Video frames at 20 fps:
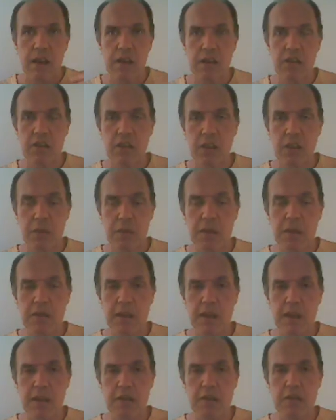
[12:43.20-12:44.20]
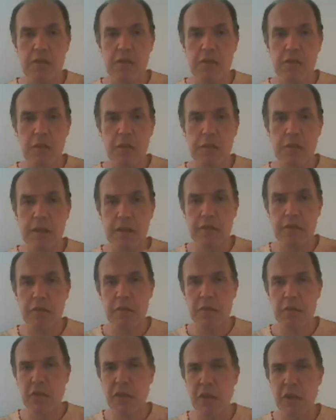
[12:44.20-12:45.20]
assuming that you're doing this
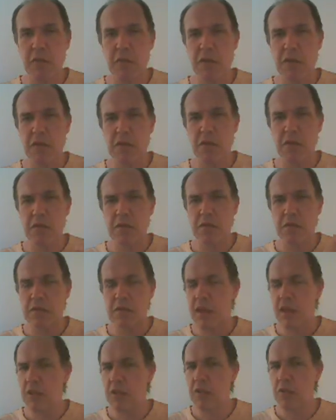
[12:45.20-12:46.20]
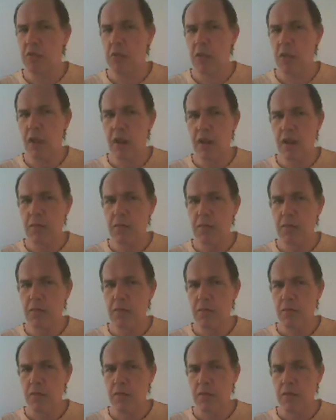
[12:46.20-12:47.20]
with someone that you love,
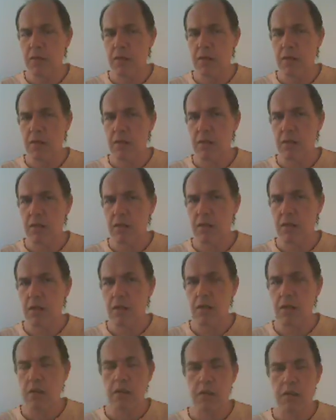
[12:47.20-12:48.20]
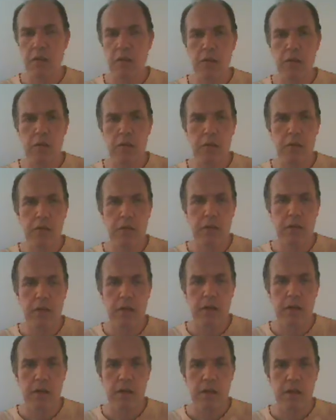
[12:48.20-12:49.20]
or
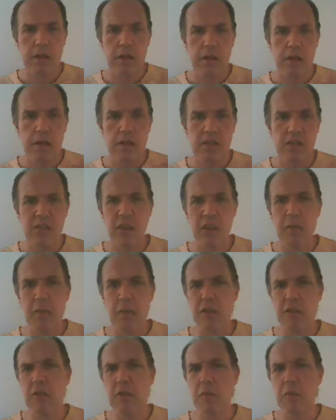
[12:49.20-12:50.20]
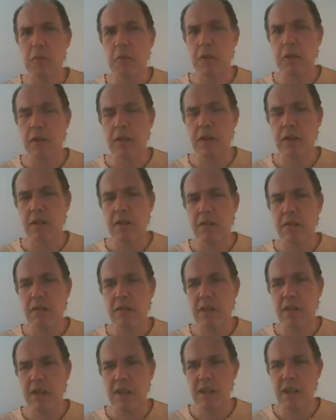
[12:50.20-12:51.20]
someone you were
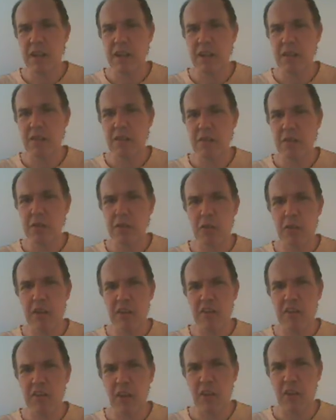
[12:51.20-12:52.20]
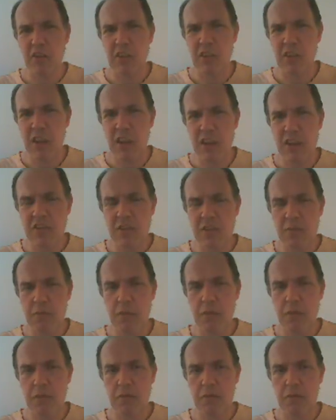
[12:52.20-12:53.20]
in good association
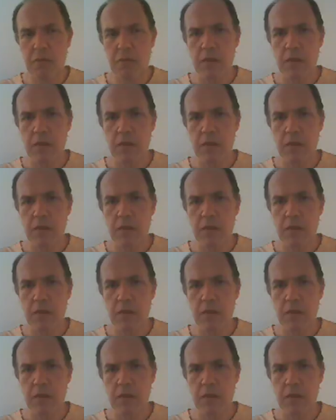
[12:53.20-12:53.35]
with,